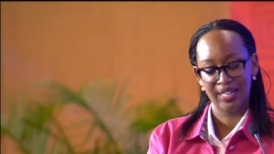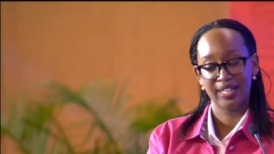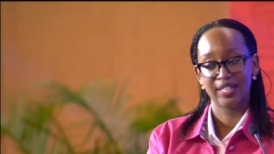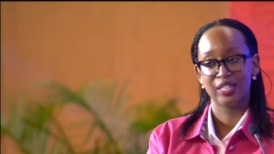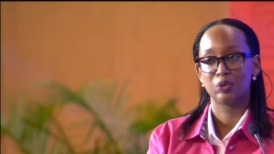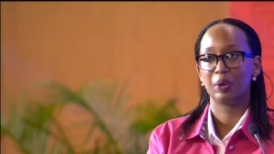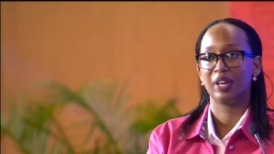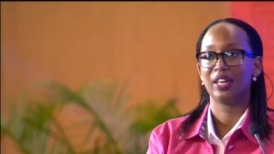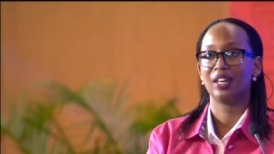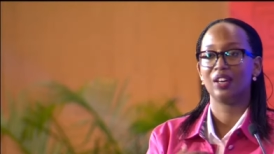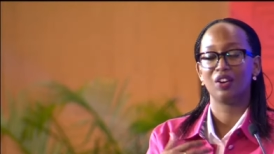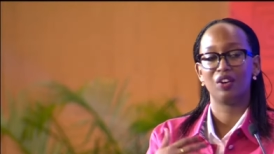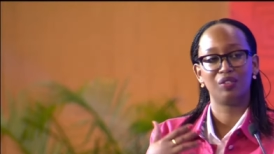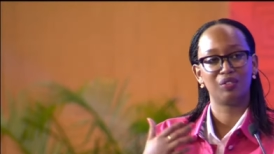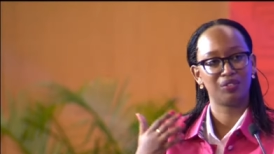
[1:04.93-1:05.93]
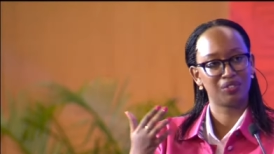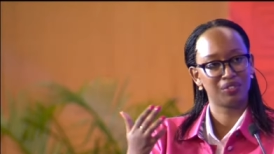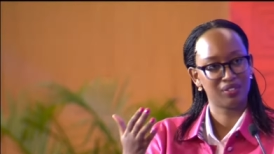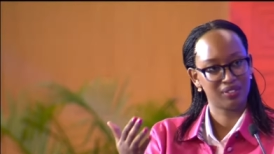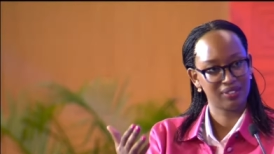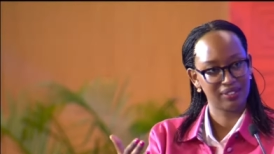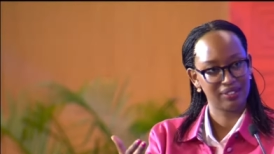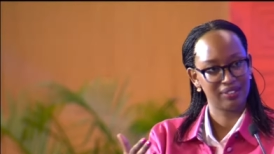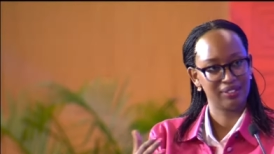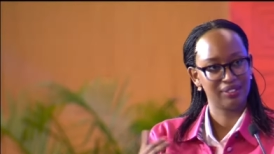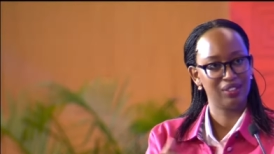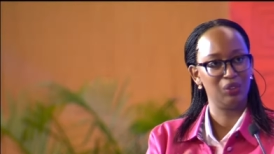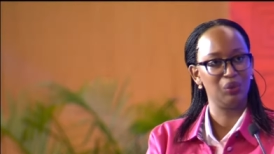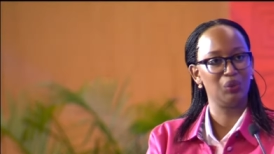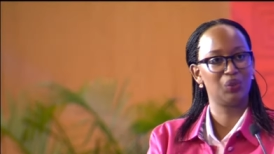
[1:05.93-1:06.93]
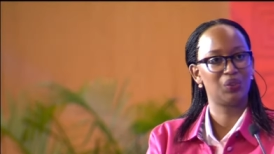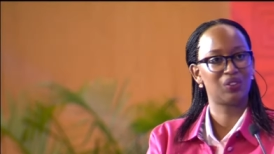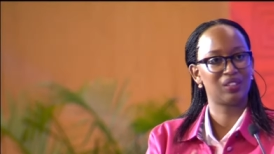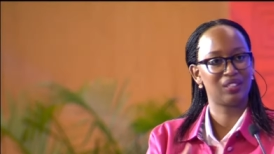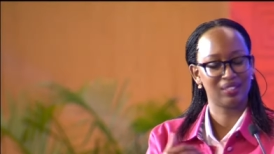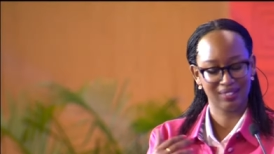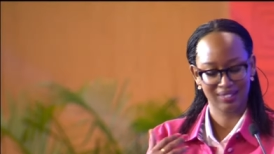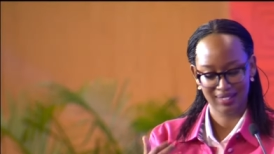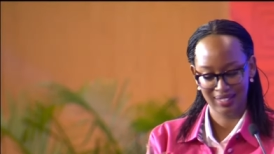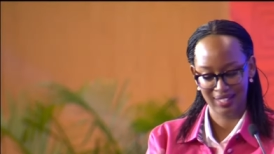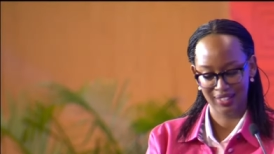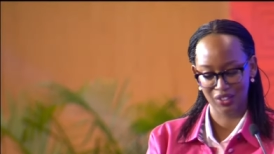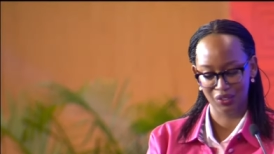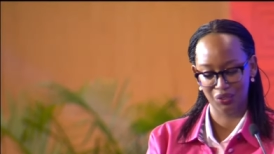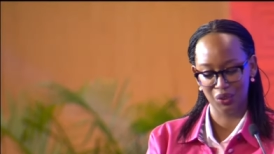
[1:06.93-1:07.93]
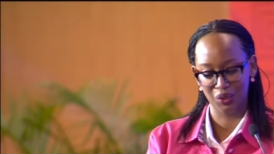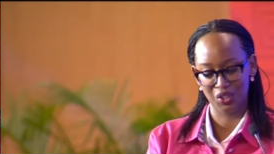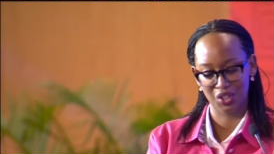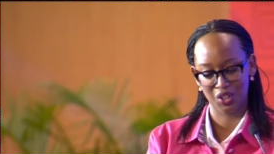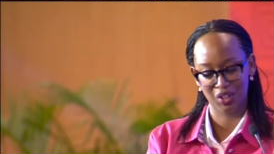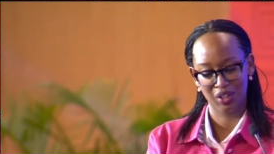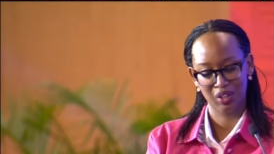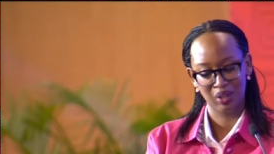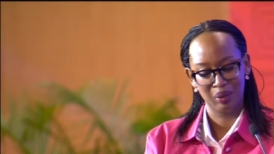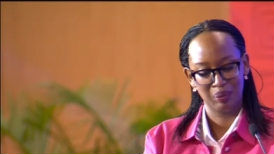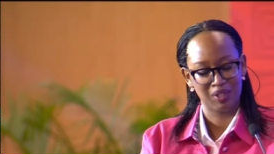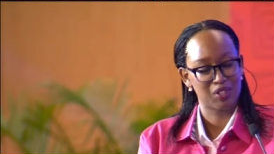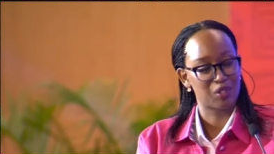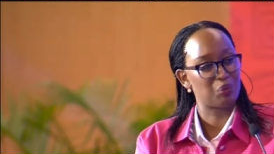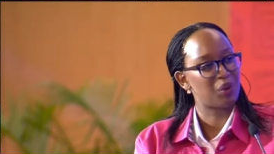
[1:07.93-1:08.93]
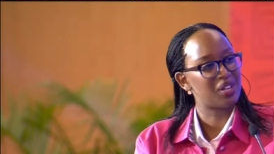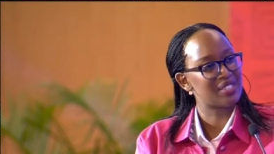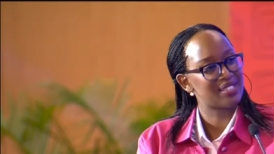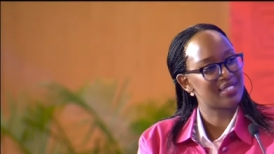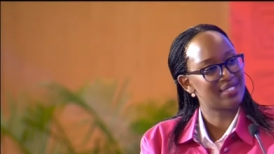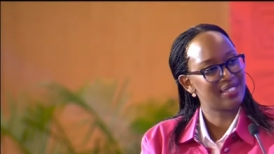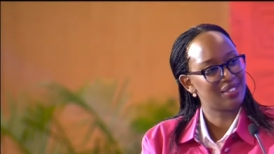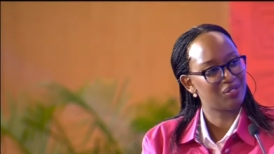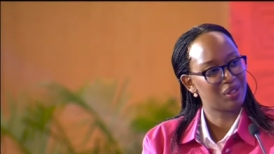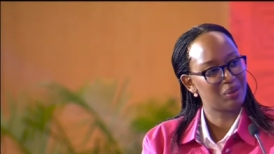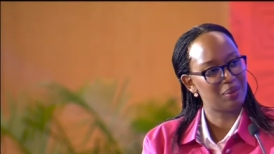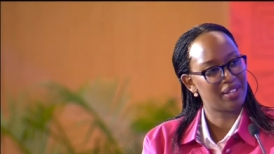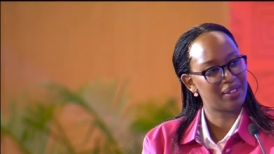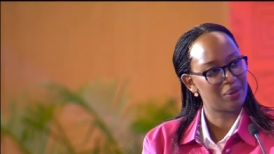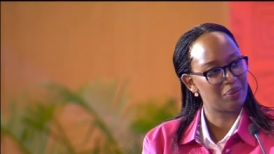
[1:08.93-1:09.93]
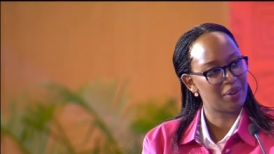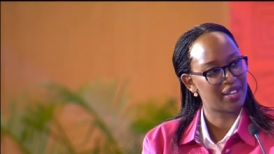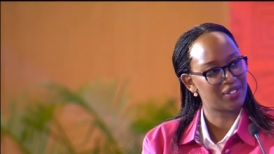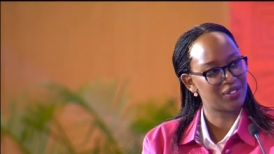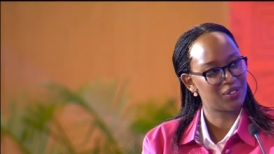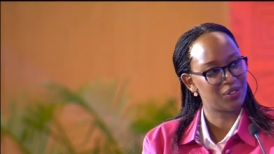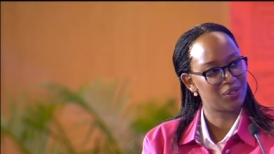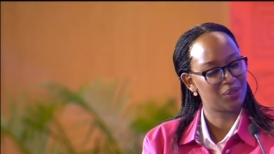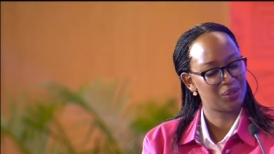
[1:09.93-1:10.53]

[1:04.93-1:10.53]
Speaking of youth and the future, Mr. President, if I may come back to you.